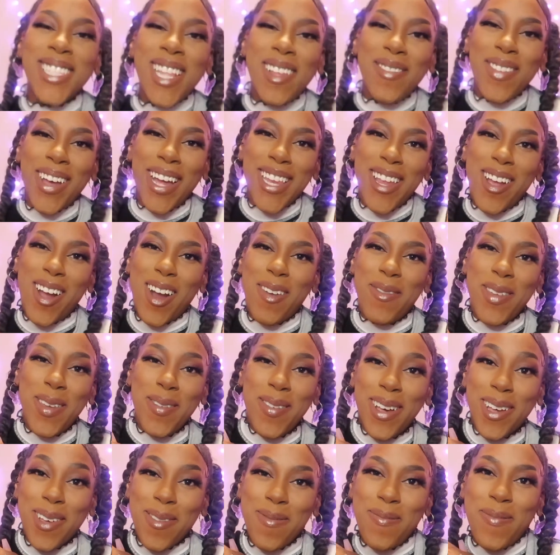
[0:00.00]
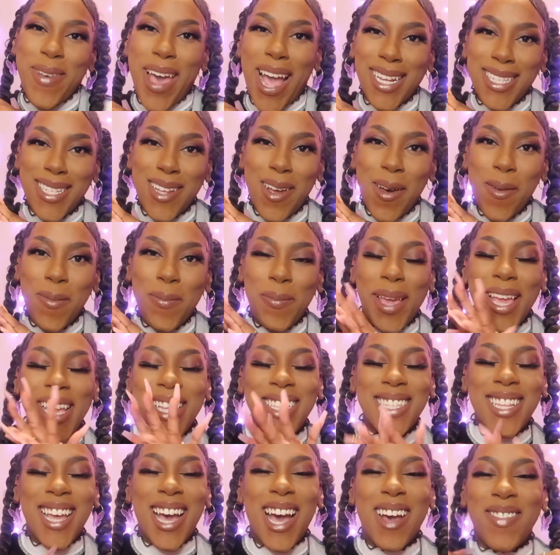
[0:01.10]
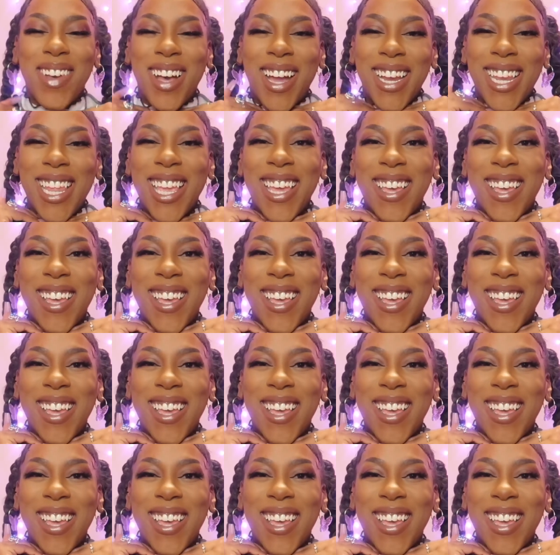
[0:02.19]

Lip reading: up, Anya Army? Welcome back to Home Base. I'm Anya